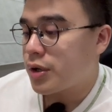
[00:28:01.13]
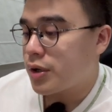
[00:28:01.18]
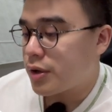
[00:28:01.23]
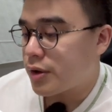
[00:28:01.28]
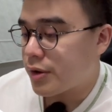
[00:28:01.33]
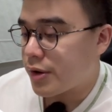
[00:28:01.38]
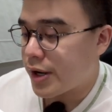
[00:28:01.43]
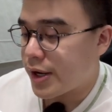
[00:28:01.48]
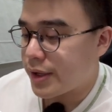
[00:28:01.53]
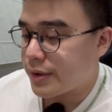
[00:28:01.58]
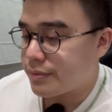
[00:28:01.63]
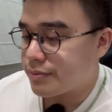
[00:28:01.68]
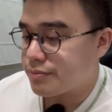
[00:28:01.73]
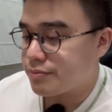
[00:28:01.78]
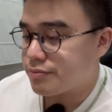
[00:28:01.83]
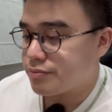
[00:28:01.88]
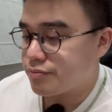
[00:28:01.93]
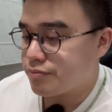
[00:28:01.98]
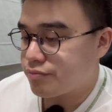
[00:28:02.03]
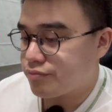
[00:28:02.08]
All right,
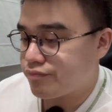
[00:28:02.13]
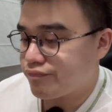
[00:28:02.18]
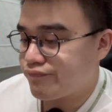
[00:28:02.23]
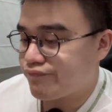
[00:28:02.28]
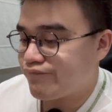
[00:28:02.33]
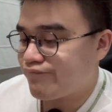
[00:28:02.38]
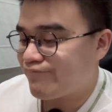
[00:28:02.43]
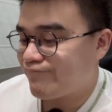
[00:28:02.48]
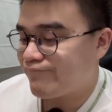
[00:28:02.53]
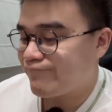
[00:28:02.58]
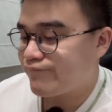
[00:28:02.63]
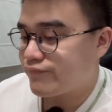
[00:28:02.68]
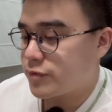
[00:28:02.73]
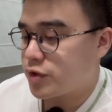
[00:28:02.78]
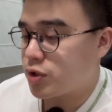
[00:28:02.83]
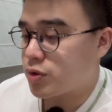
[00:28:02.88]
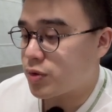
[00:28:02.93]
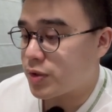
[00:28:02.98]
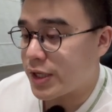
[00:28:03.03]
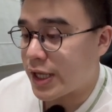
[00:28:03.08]

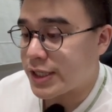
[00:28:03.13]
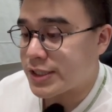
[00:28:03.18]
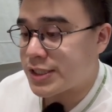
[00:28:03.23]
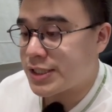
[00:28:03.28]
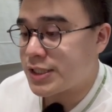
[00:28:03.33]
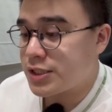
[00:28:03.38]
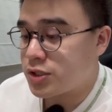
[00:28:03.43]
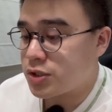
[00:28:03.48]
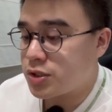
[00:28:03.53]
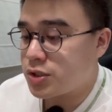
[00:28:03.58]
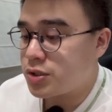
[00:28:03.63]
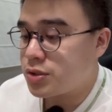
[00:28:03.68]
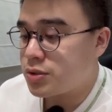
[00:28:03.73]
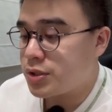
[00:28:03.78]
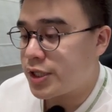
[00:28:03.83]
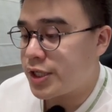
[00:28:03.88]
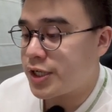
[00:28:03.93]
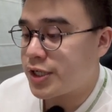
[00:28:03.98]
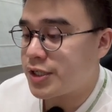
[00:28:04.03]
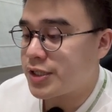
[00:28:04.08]
so next thing to do
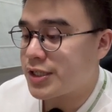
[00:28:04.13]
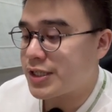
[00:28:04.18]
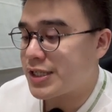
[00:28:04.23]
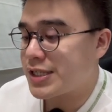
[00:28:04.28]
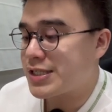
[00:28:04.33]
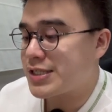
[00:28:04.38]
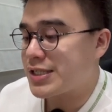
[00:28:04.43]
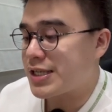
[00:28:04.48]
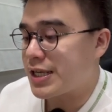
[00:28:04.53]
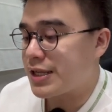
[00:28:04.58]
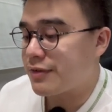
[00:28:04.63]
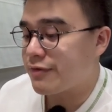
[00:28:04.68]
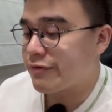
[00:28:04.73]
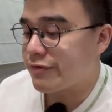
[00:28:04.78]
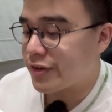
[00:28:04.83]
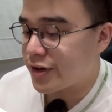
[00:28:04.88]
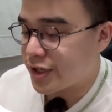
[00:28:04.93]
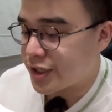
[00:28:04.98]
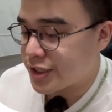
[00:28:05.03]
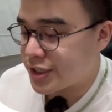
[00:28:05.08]
here is
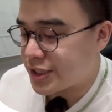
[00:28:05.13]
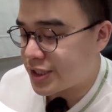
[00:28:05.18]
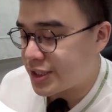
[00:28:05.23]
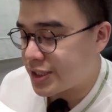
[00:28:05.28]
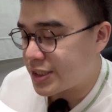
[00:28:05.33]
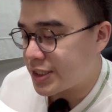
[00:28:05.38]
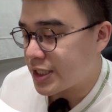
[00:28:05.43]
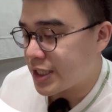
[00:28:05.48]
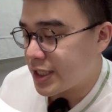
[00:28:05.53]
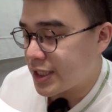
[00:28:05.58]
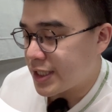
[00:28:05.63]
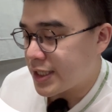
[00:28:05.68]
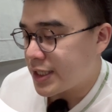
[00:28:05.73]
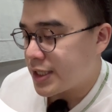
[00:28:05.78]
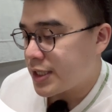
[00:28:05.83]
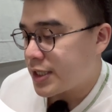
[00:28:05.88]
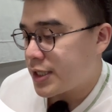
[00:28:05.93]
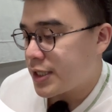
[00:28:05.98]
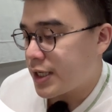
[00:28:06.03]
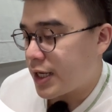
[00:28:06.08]
inverse.
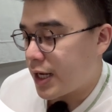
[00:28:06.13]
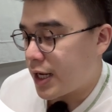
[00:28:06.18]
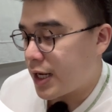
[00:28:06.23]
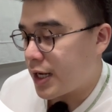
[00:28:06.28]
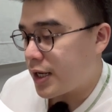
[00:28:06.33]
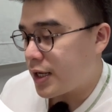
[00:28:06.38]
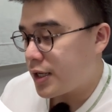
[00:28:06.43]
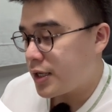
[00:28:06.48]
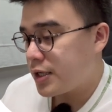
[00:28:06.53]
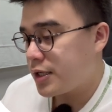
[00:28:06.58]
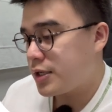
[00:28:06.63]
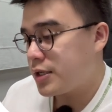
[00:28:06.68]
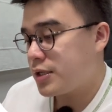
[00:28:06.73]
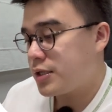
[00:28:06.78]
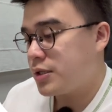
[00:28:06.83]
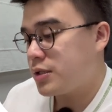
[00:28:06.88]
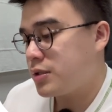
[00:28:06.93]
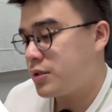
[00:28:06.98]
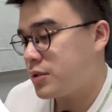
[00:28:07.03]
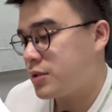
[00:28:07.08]

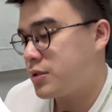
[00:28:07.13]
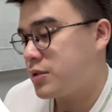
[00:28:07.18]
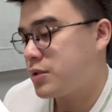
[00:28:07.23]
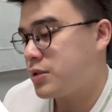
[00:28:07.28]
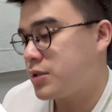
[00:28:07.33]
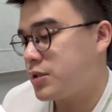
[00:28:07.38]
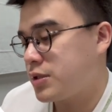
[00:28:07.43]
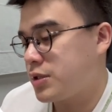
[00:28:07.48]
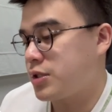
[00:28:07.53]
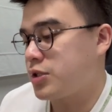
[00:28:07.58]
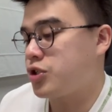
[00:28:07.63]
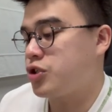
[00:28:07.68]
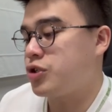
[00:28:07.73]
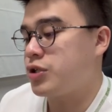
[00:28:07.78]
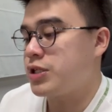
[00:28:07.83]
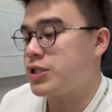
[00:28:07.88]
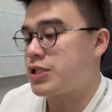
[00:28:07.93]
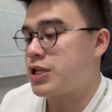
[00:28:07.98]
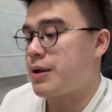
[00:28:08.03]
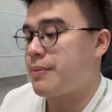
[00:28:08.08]
The
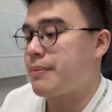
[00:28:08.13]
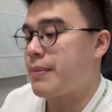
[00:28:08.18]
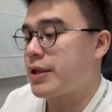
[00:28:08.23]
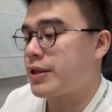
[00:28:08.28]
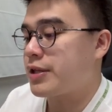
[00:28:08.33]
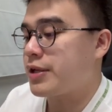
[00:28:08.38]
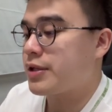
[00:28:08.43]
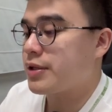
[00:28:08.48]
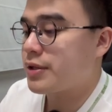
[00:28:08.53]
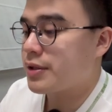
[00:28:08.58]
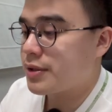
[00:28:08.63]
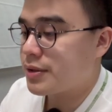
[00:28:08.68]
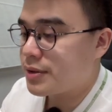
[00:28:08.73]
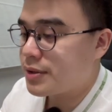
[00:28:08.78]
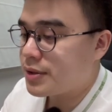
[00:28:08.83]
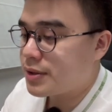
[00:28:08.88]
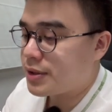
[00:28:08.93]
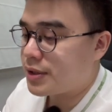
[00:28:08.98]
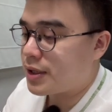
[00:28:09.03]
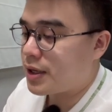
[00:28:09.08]
3-step method
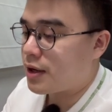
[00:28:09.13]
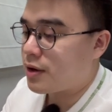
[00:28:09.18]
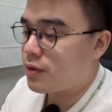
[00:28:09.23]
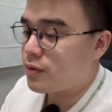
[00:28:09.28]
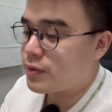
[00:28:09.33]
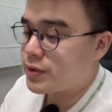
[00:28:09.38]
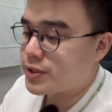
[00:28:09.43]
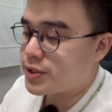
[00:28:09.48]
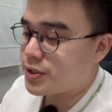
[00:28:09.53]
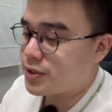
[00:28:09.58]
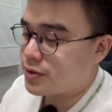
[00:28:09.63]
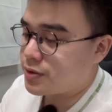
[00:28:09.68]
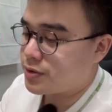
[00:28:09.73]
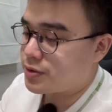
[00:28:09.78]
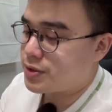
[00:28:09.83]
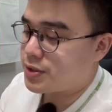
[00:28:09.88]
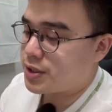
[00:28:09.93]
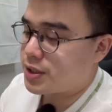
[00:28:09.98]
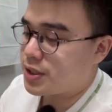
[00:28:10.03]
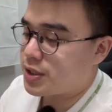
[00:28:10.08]
that I always
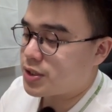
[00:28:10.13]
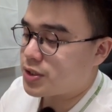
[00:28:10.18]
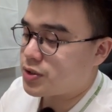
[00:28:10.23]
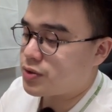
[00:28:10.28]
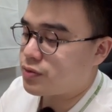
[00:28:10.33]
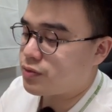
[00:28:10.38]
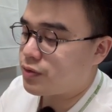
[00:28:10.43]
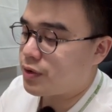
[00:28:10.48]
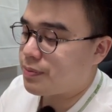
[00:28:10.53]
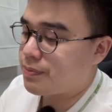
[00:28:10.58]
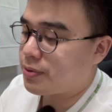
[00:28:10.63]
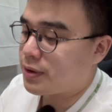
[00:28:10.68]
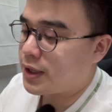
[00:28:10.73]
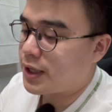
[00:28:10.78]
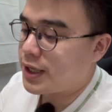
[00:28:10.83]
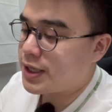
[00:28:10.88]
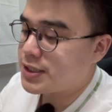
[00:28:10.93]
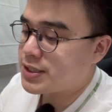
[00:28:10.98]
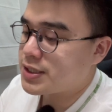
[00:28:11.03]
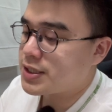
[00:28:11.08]
use is to
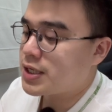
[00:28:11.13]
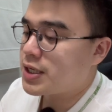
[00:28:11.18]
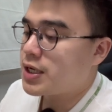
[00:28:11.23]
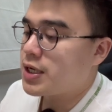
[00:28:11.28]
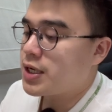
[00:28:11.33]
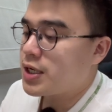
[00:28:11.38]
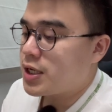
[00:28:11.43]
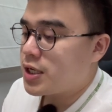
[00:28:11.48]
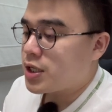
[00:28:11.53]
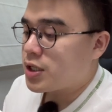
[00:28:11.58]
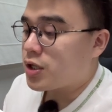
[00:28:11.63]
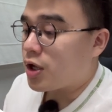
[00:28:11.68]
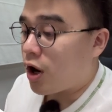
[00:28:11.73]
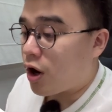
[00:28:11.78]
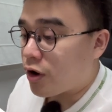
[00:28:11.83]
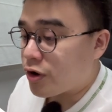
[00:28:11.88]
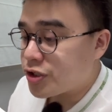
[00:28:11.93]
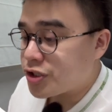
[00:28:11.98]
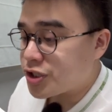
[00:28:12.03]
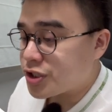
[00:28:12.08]
replace the
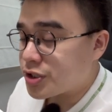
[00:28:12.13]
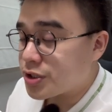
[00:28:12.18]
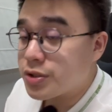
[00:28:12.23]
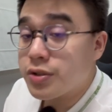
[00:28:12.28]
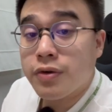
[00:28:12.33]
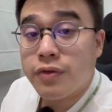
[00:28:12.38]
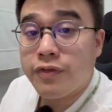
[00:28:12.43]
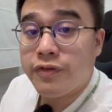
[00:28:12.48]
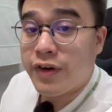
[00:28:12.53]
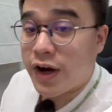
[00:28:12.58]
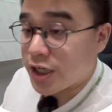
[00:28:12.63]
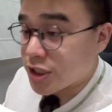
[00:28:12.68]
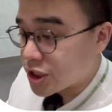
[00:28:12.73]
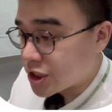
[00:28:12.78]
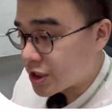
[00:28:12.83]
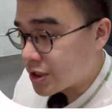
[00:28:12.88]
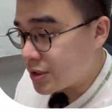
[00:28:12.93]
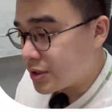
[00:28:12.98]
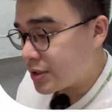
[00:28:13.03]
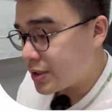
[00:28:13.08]
original
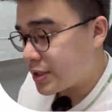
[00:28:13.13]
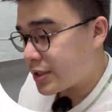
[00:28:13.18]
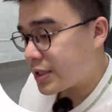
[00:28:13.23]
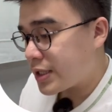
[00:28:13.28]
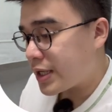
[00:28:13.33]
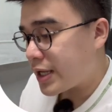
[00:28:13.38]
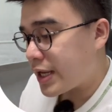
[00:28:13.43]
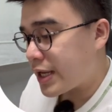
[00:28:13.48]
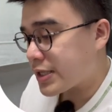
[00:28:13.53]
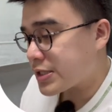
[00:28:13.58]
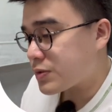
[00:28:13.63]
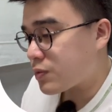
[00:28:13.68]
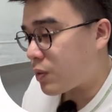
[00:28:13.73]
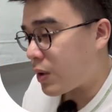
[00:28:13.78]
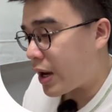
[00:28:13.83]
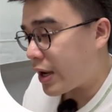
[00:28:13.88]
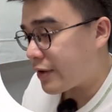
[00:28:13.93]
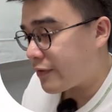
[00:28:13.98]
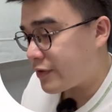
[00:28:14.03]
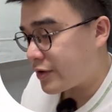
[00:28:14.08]
function as
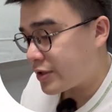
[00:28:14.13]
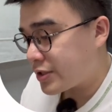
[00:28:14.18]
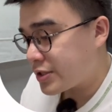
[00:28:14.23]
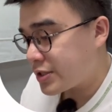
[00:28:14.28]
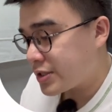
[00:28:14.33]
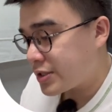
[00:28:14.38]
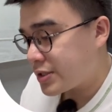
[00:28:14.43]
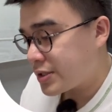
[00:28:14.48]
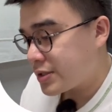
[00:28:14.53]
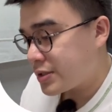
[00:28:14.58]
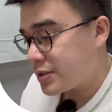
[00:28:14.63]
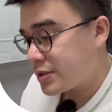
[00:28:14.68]
y first.